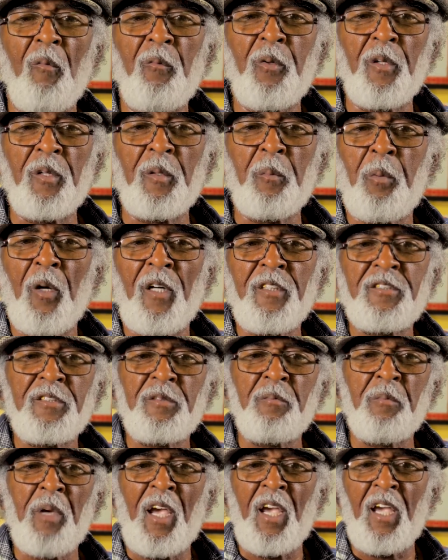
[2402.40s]
for the
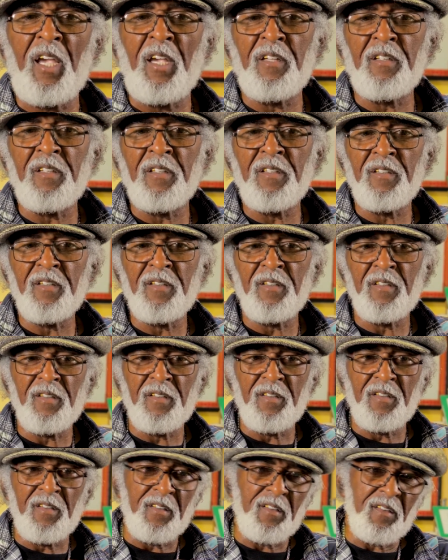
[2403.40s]
punching bag,
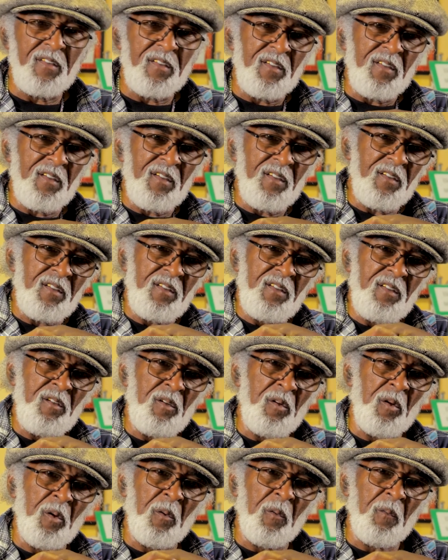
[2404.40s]
you
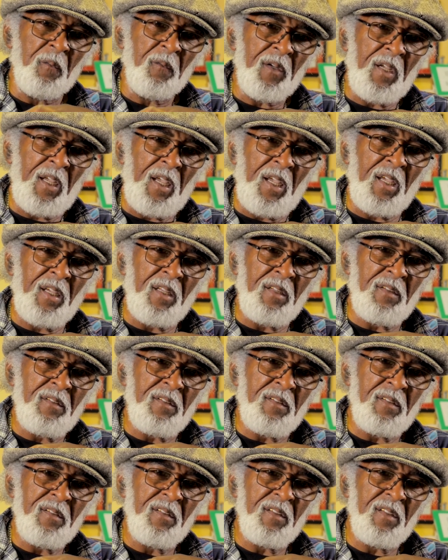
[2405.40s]
know,
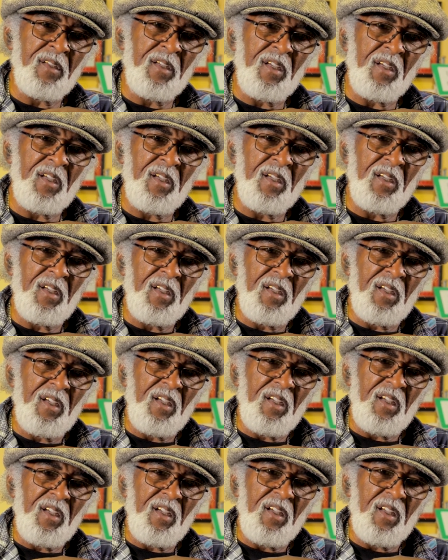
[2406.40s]
and
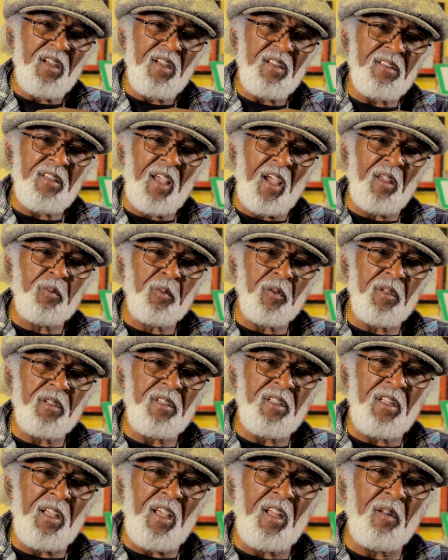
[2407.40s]
that's what
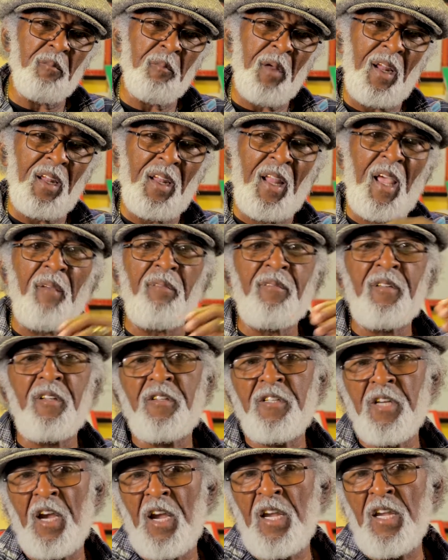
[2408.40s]
led my life to
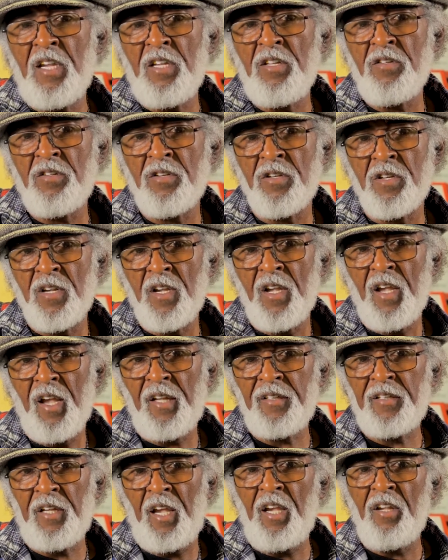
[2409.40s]
change
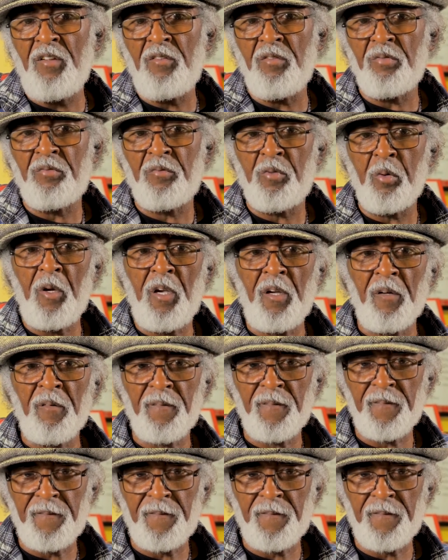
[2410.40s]
at the age of 12.